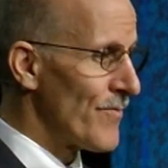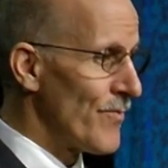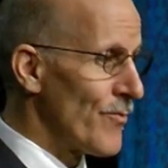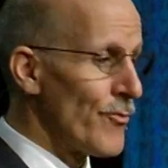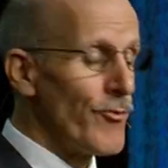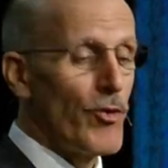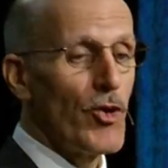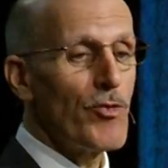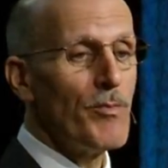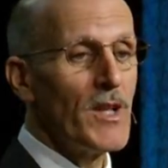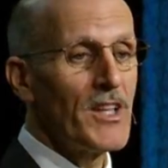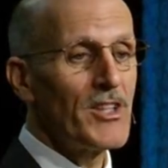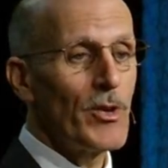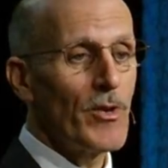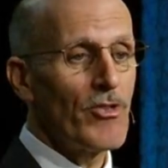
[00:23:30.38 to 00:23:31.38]
First
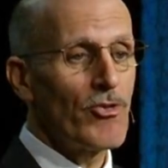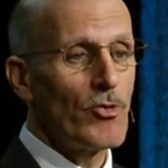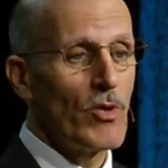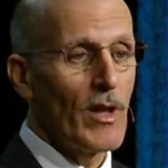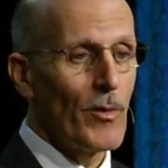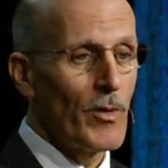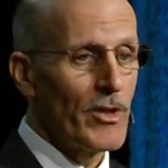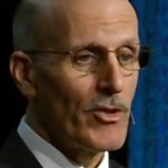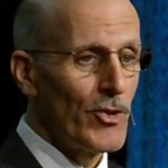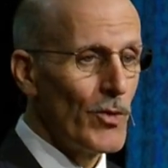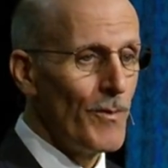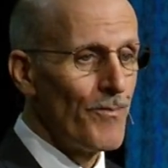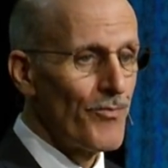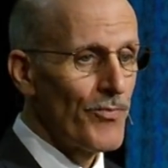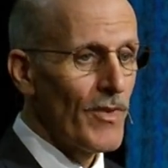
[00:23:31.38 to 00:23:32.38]
military school I went to,
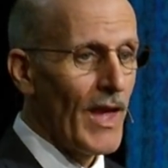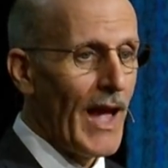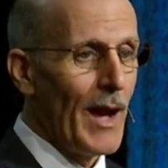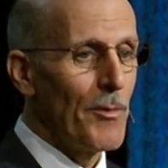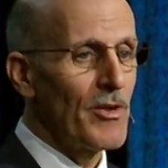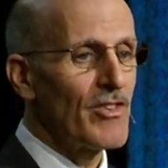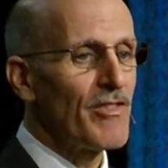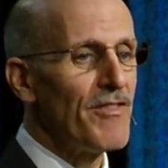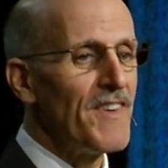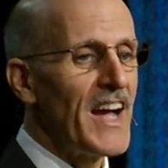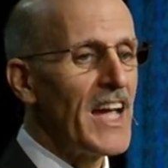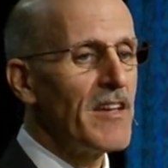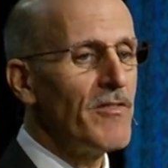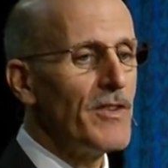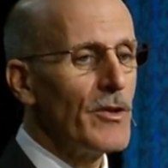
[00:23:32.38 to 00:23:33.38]
I was
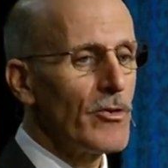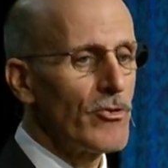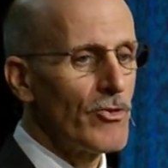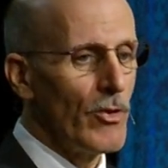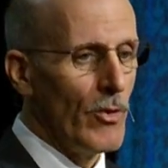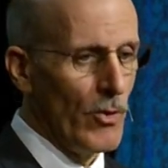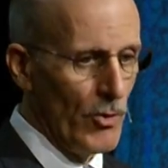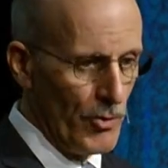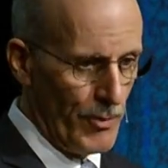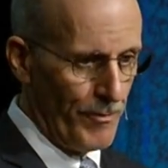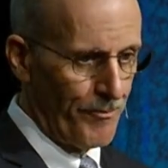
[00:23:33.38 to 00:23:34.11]
5 years old.